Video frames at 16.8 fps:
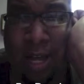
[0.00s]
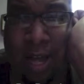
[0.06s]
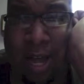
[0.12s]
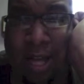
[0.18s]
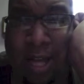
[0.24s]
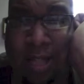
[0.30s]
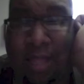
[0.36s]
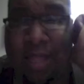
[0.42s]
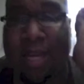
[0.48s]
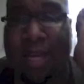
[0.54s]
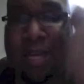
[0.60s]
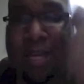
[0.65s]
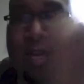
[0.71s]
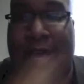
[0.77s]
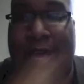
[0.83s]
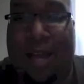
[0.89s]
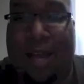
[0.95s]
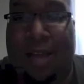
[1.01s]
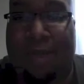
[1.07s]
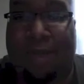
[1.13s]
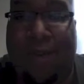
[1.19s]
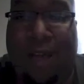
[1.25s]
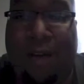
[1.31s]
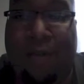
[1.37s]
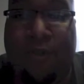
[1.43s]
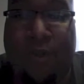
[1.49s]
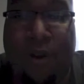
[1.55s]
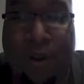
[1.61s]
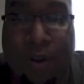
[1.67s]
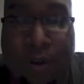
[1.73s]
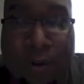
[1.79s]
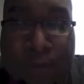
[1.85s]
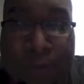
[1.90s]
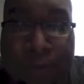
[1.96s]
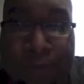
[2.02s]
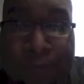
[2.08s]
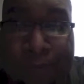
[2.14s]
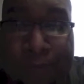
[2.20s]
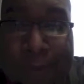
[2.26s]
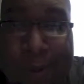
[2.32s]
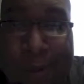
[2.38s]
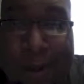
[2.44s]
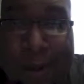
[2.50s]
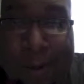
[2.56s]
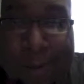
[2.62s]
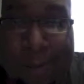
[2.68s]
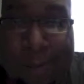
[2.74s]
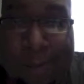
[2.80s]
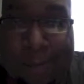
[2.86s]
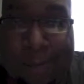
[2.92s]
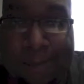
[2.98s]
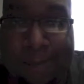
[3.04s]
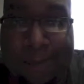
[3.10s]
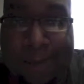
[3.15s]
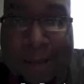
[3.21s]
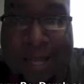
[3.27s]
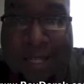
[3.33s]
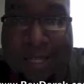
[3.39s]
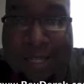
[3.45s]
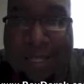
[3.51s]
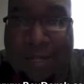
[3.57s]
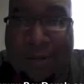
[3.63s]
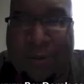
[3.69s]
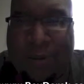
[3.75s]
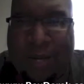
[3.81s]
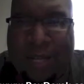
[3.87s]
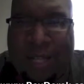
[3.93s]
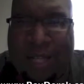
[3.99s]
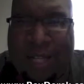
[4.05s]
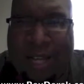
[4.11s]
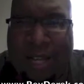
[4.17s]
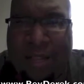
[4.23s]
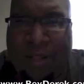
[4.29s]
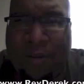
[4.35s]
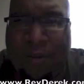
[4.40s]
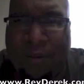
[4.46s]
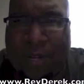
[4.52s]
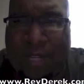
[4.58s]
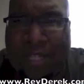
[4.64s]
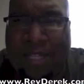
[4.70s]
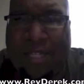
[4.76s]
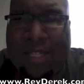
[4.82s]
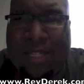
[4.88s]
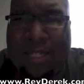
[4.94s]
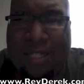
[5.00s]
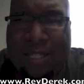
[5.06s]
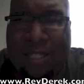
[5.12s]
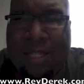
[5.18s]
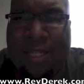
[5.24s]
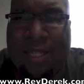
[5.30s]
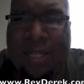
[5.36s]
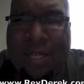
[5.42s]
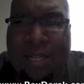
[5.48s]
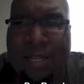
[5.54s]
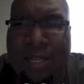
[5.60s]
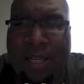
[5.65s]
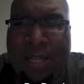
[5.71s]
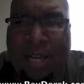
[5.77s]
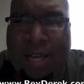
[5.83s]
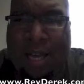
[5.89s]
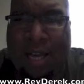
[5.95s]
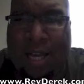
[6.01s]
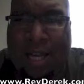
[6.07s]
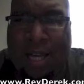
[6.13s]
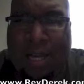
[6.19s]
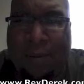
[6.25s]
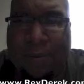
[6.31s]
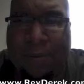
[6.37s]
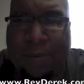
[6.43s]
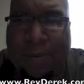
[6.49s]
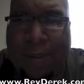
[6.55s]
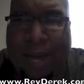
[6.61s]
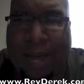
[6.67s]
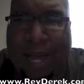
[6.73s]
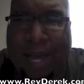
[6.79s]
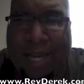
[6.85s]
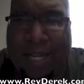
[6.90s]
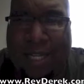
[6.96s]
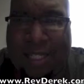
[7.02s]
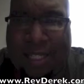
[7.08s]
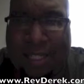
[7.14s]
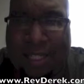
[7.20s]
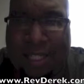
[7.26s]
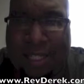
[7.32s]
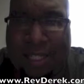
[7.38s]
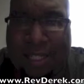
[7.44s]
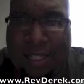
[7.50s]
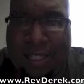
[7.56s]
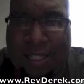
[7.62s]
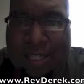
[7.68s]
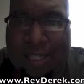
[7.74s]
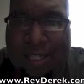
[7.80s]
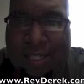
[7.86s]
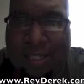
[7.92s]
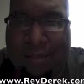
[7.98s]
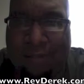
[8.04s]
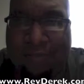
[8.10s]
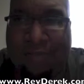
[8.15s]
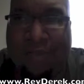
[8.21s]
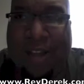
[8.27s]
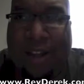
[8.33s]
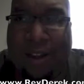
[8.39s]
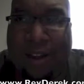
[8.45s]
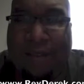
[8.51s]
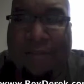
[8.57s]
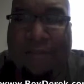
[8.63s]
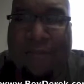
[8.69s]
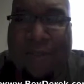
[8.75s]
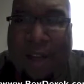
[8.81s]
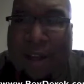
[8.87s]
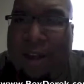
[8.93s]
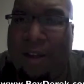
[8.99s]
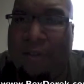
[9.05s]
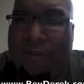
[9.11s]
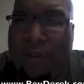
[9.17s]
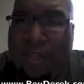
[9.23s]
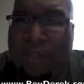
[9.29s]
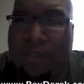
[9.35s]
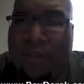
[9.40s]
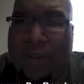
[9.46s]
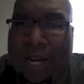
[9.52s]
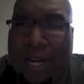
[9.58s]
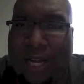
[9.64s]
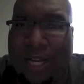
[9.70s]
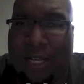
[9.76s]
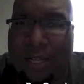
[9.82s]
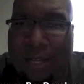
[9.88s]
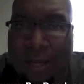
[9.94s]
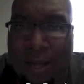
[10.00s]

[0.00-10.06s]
I think I have ever had to deal with in the recent past. Very, very frustrating.